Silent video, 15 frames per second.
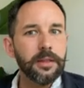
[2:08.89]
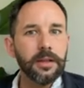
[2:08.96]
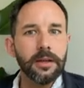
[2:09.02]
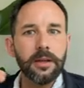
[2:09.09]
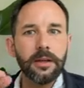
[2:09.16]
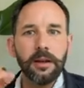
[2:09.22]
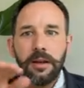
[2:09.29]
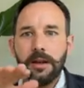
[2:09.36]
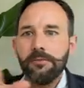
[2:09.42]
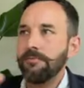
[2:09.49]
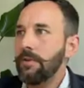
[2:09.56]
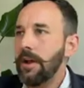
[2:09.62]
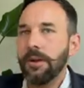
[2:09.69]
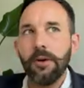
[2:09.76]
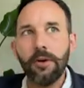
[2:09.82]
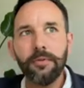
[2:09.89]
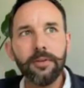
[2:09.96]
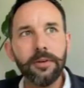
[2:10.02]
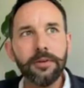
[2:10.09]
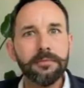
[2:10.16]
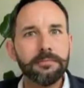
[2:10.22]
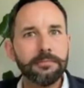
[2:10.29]
They kind of run off
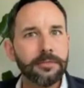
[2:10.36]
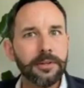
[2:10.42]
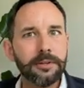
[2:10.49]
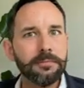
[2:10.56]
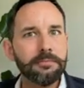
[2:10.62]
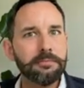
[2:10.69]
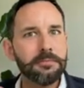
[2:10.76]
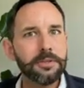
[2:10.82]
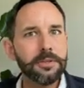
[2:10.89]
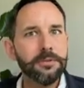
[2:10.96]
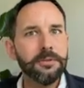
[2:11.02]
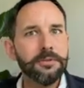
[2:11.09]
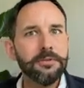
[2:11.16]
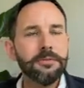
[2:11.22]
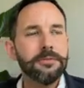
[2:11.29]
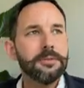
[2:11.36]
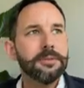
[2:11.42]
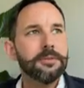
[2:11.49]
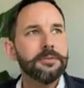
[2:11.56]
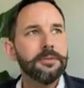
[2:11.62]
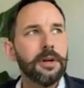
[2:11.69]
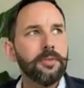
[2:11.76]
and do
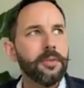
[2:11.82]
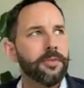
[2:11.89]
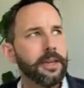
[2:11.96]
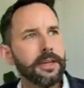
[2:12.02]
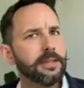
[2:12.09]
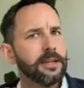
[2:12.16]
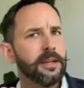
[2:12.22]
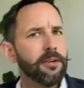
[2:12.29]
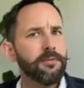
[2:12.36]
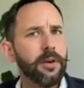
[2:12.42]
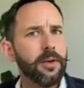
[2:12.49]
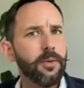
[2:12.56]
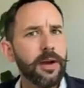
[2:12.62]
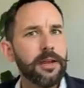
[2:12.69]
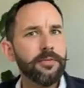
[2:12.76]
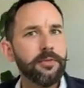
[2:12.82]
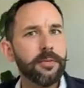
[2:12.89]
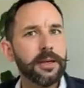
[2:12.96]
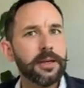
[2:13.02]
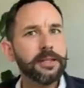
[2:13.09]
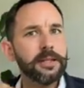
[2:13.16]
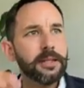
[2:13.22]
other things and run away from
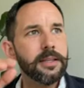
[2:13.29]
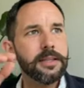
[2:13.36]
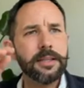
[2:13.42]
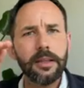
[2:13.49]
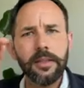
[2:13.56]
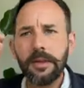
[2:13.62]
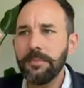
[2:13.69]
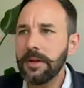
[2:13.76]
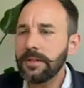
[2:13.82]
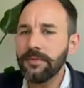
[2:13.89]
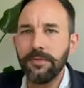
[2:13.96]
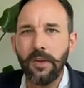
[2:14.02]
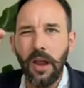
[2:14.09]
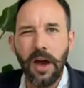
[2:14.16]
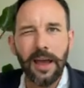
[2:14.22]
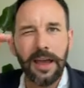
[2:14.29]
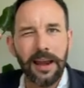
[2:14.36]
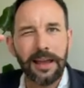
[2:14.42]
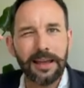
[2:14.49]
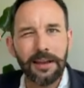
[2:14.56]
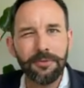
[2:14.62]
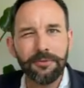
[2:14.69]
it. Because it's like they must fly
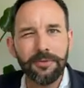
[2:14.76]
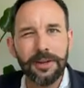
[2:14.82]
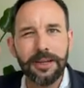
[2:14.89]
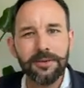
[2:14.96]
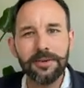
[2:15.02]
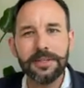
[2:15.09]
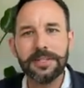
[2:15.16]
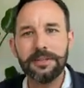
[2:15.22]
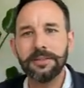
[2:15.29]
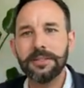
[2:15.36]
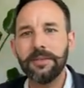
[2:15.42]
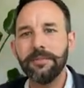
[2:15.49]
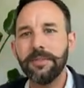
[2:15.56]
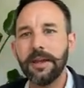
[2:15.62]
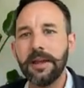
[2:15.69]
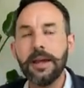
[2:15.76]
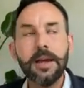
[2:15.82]
at a frequency or something.